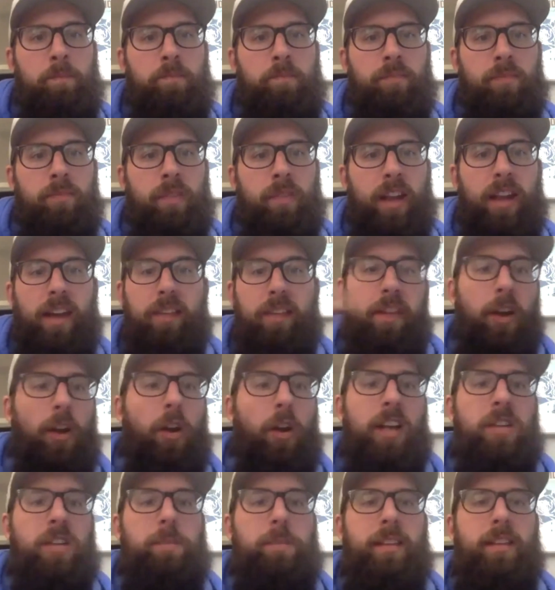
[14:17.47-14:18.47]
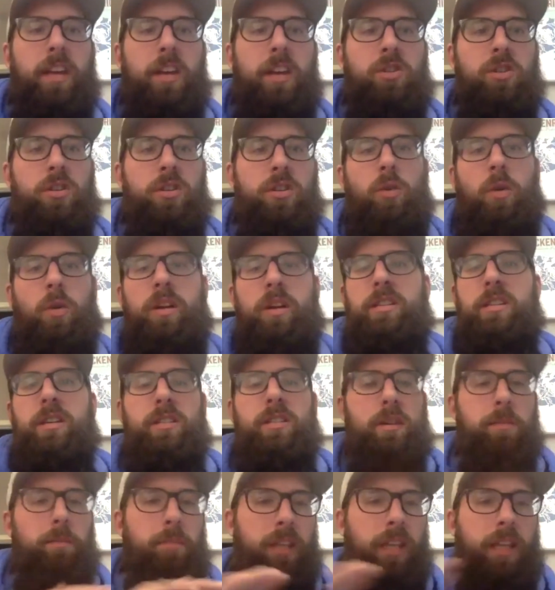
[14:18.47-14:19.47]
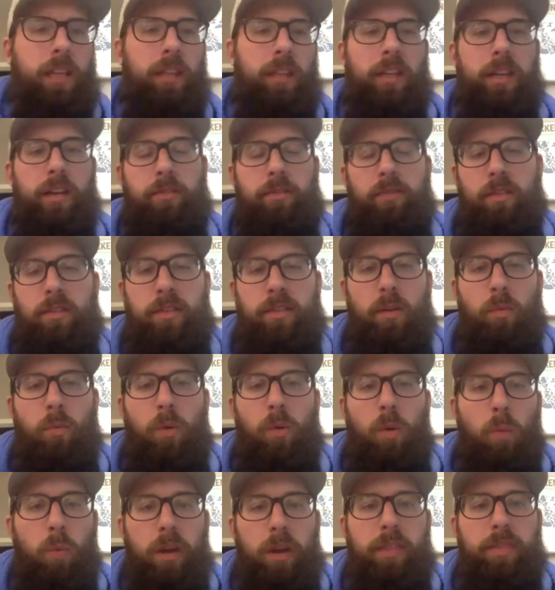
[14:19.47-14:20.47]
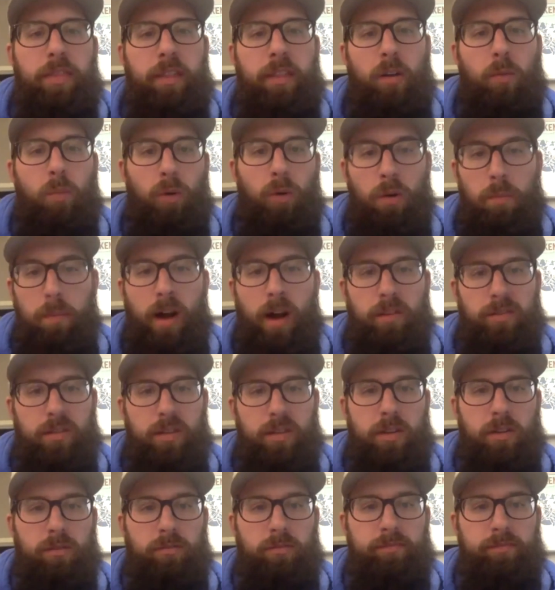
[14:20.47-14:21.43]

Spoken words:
again, their expectation of crazy is completely different than what we think we're about to do.